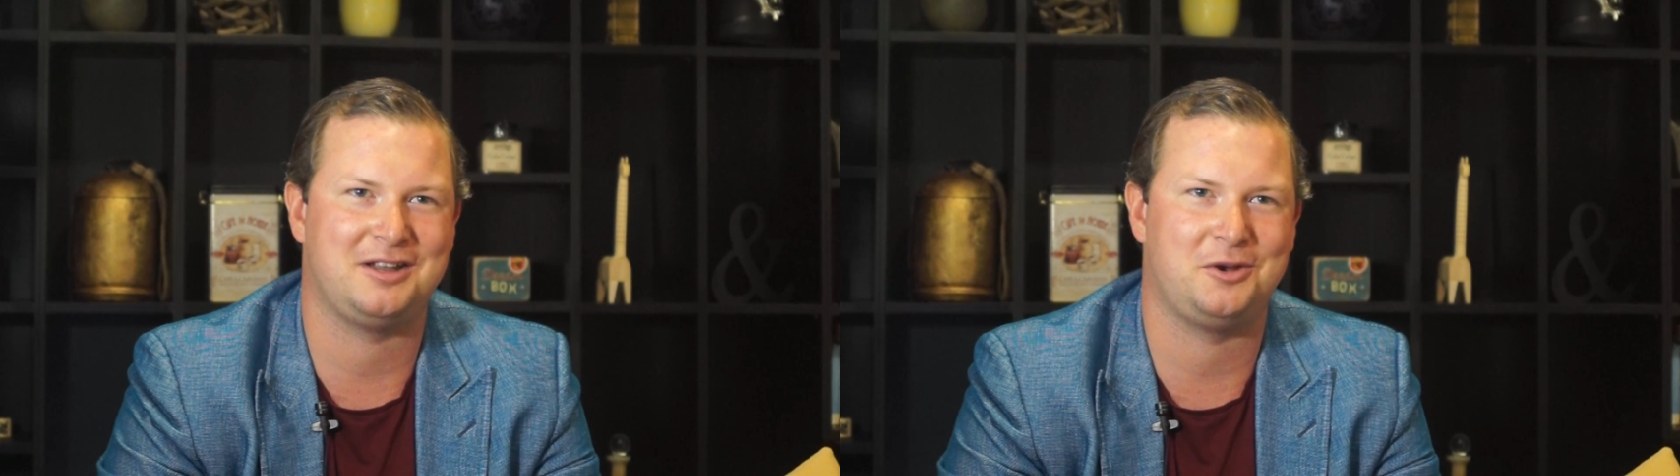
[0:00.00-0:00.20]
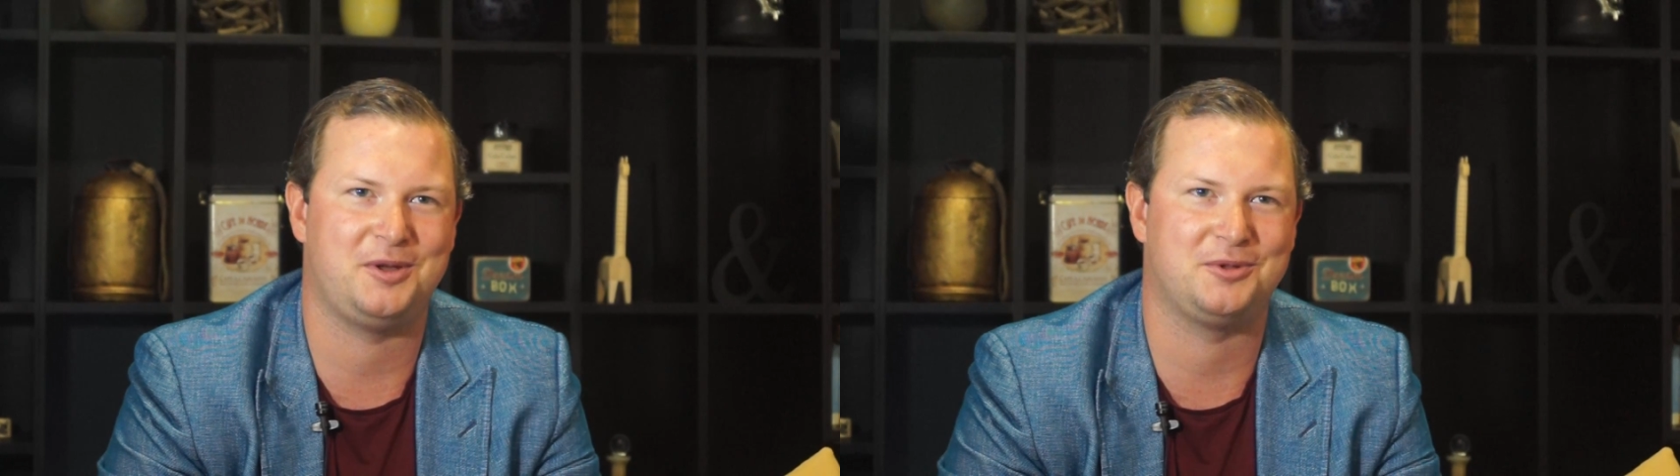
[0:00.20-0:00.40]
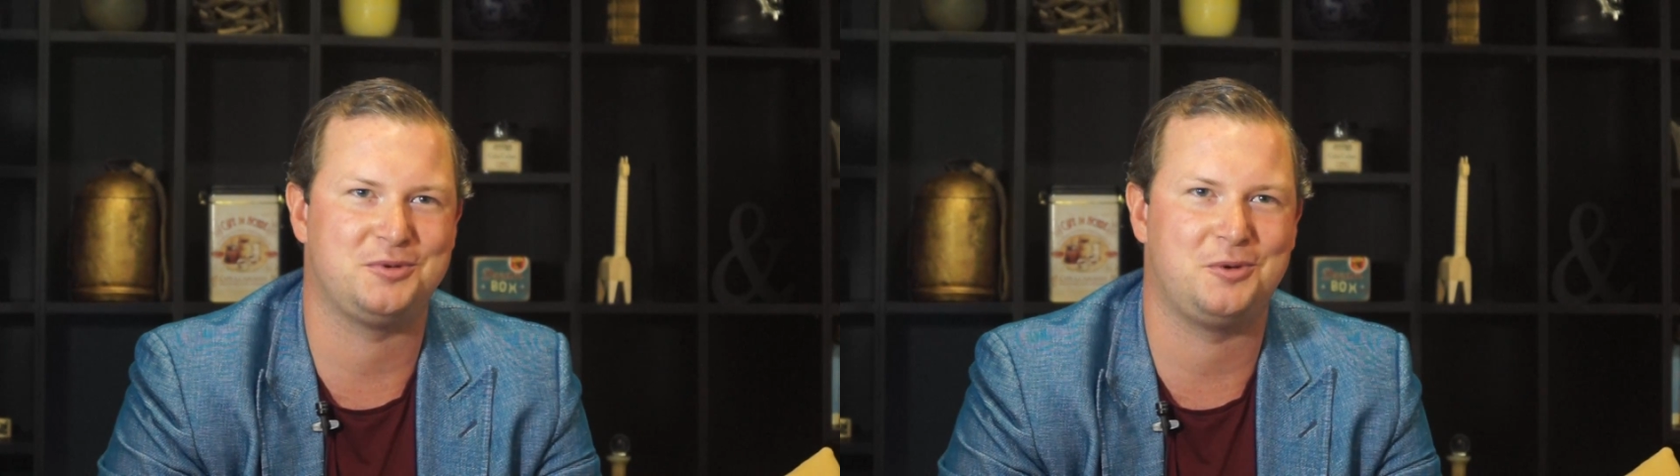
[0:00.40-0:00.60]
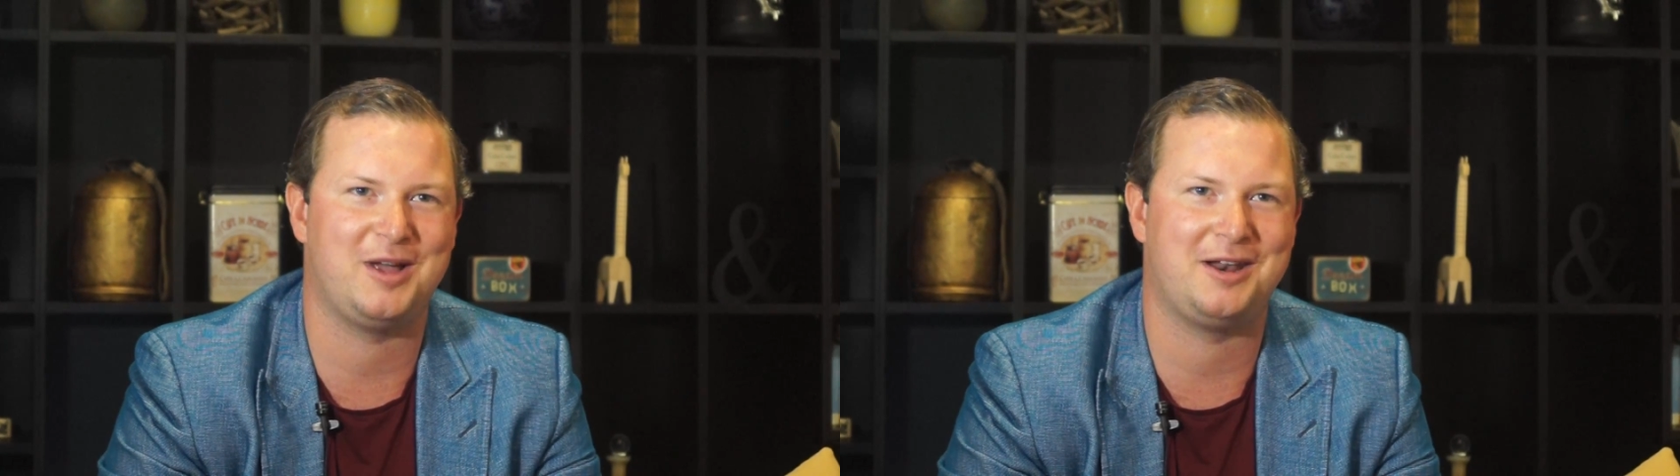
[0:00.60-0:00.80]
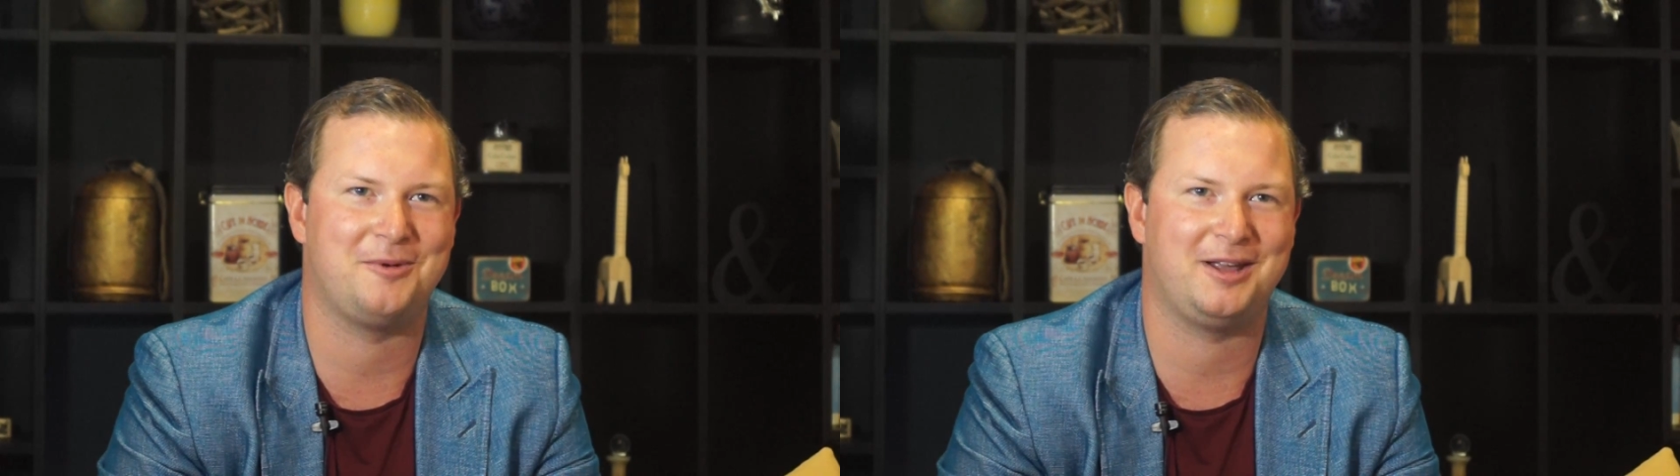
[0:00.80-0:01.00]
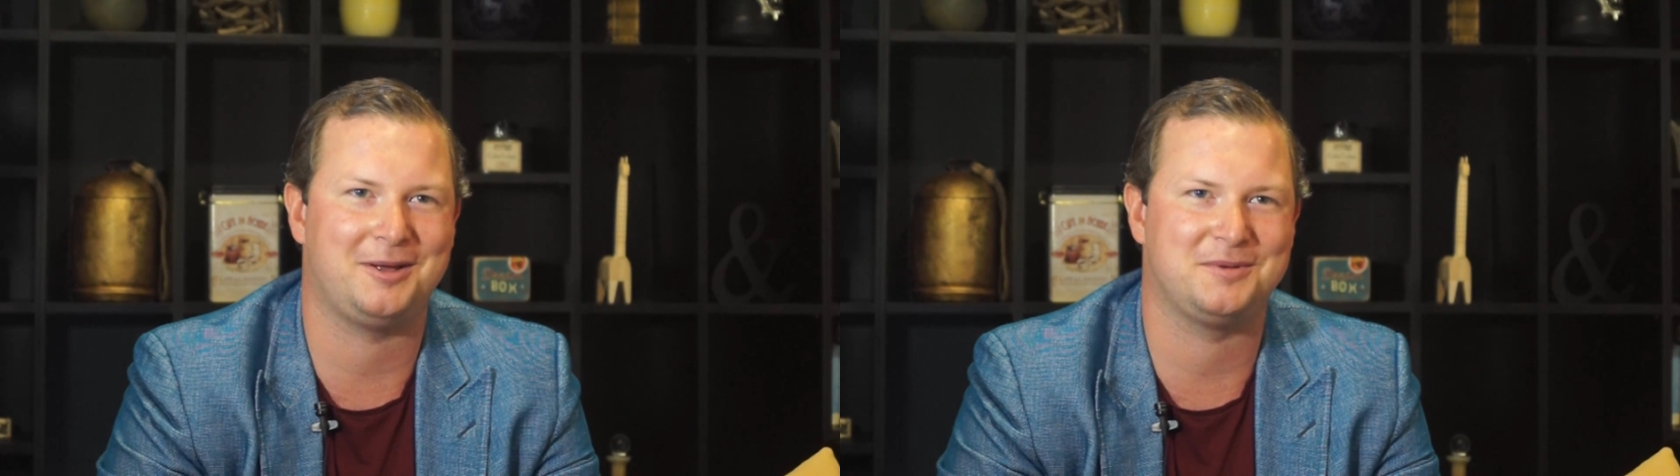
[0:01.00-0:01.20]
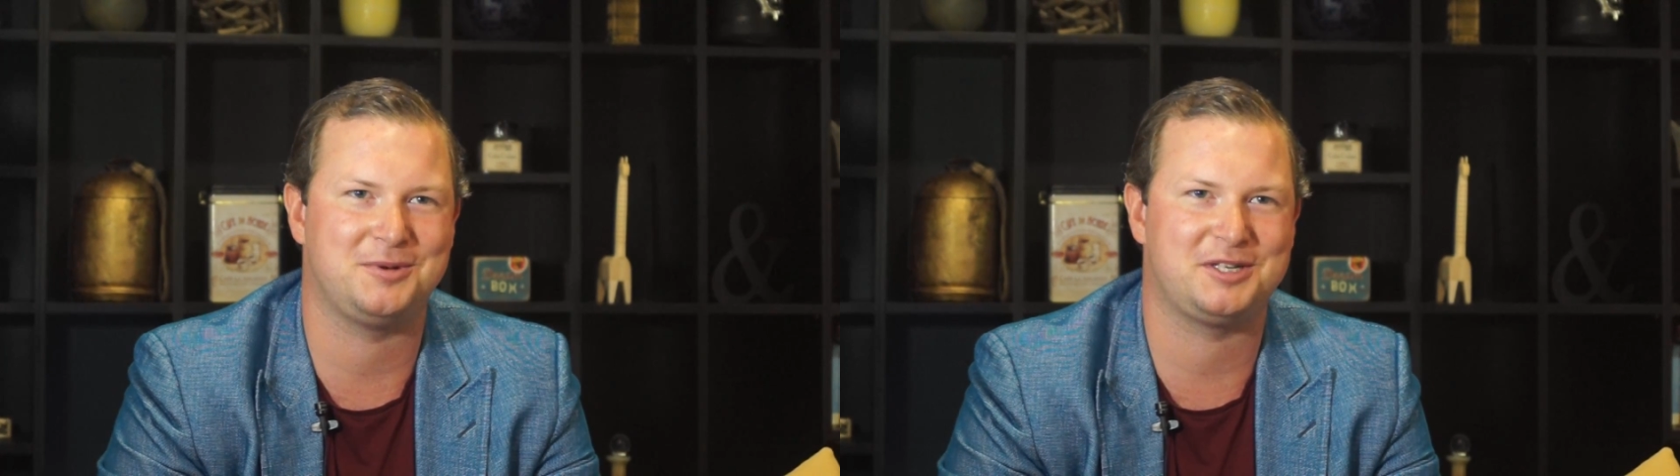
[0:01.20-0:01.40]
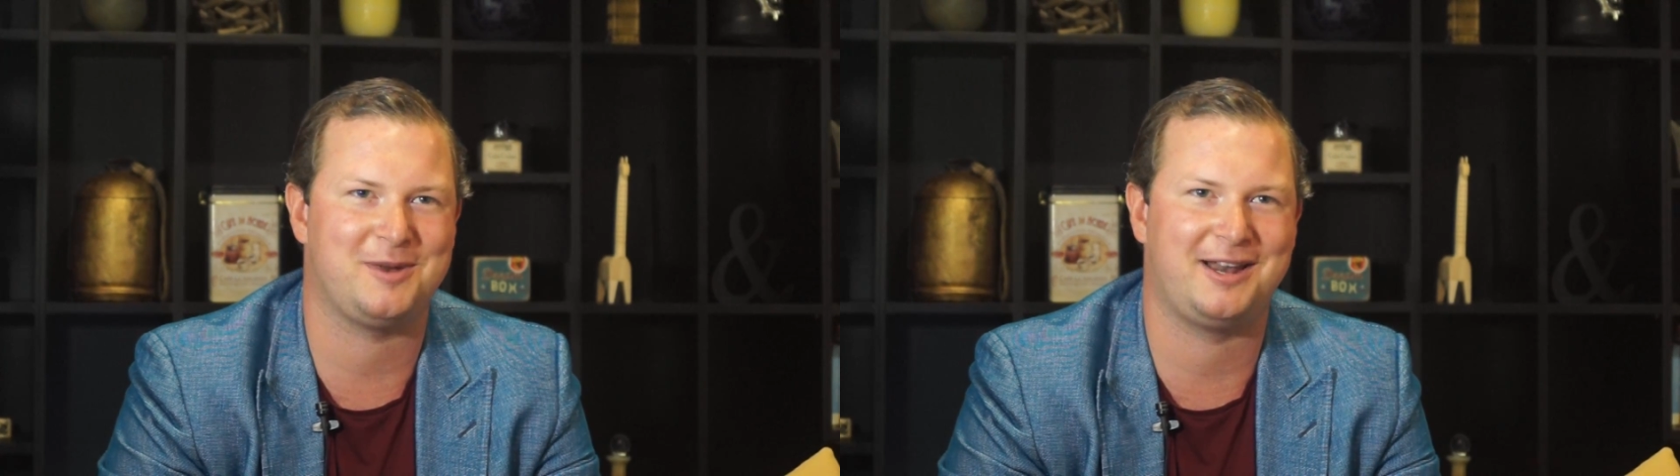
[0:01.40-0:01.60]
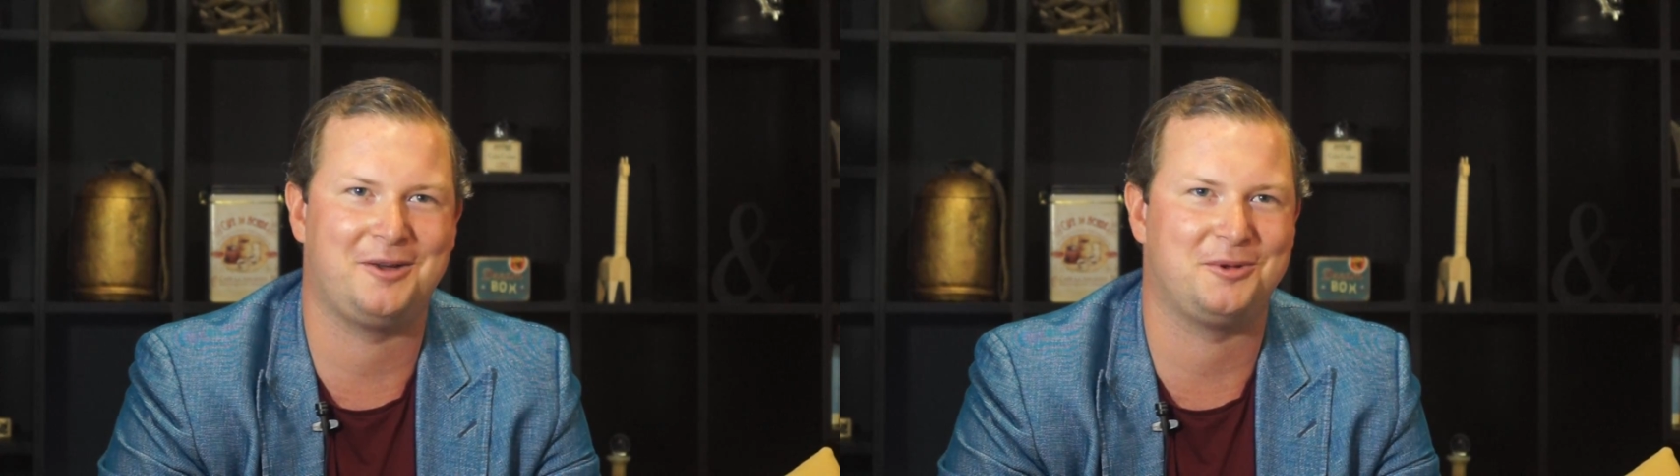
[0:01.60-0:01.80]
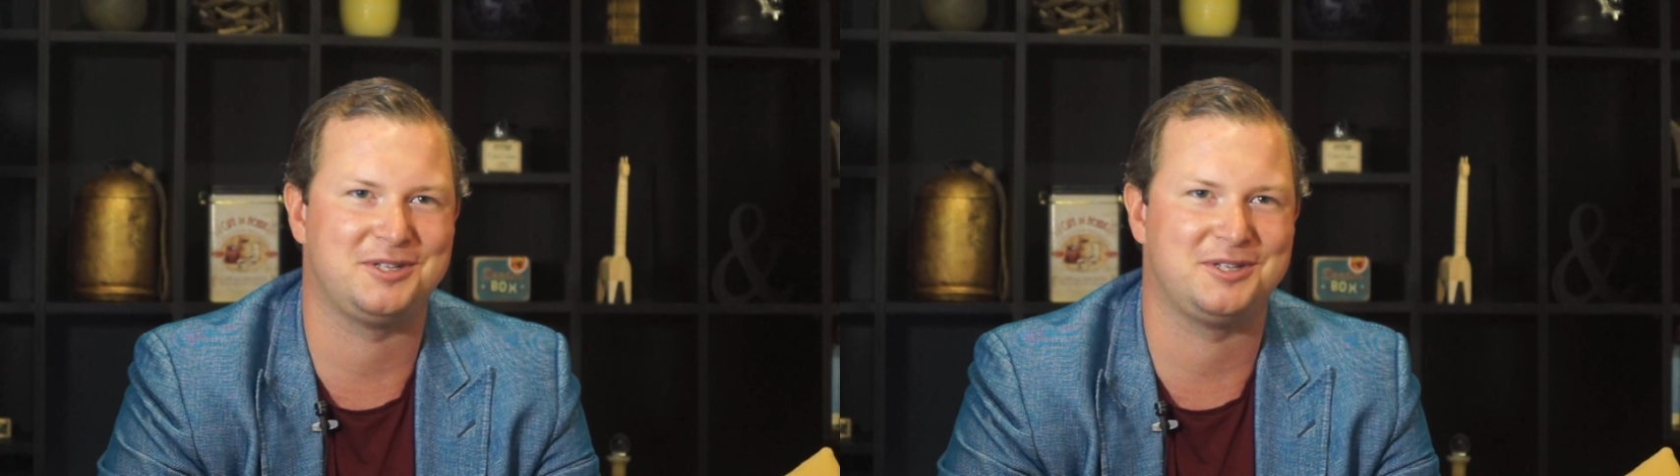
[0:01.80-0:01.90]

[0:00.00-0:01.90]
then you'll be onto a winner when it comes to explaining it